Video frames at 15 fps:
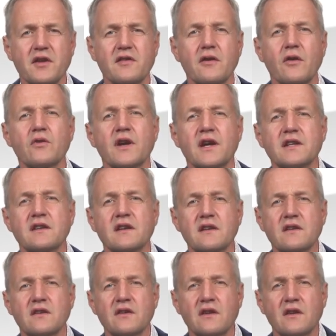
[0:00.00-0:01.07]
is
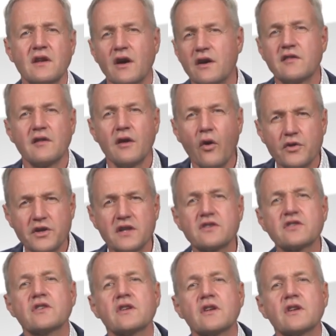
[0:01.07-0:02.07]
loaded